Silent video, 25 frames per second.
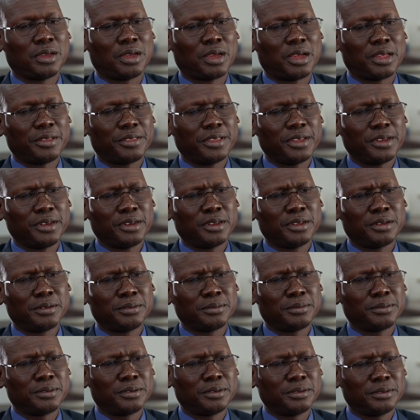I think
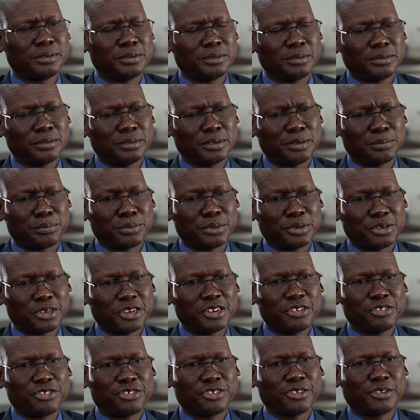the, the
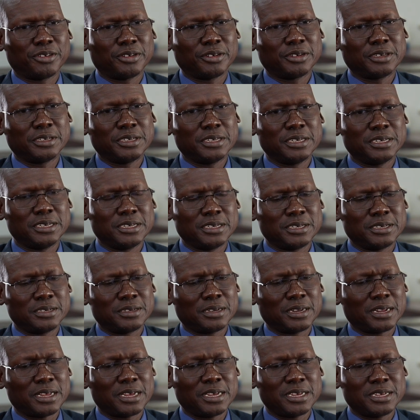potential is,
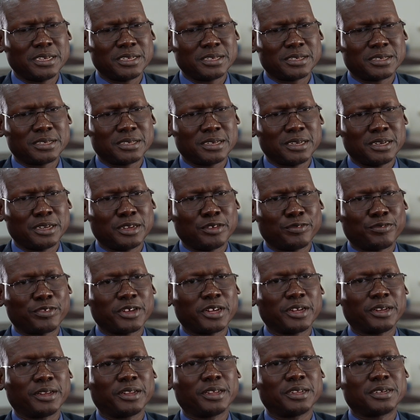lies in the
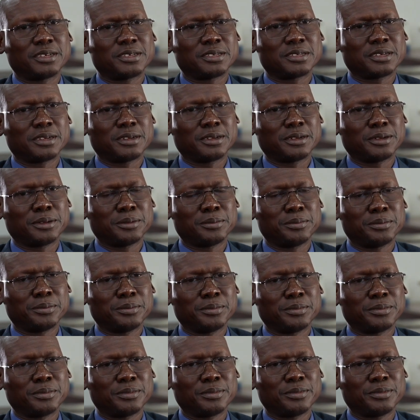fact that
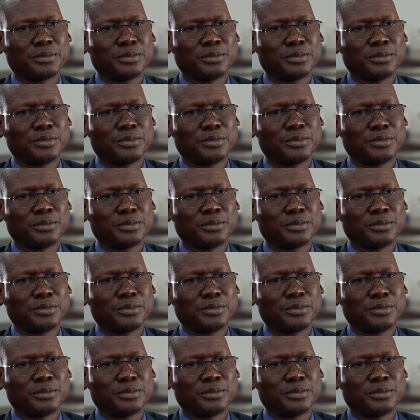um,